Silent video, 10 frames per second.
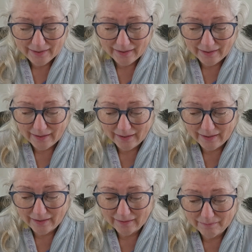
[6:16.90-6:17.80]

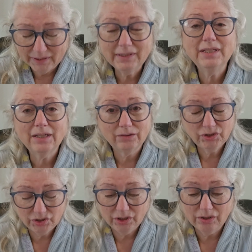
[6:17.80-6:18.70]
But then I'll
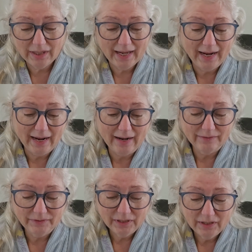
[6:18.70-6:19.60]
still
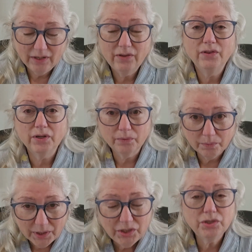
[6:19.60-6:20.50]
have the
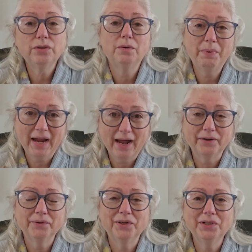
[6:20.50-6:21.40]
original
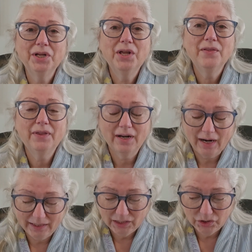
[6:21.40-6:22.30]
pattern that
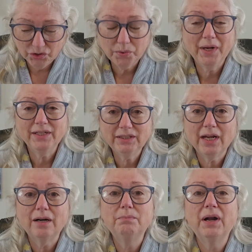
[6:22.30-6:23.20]
I can trace
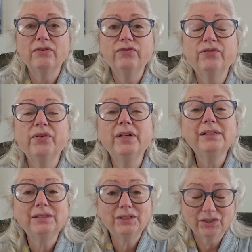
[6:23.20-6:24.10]
out my
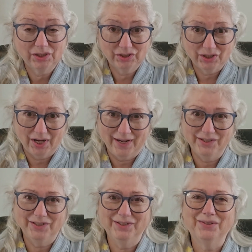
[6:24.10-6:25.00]
friend's
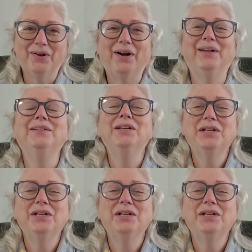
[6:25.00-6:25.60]
sizes on.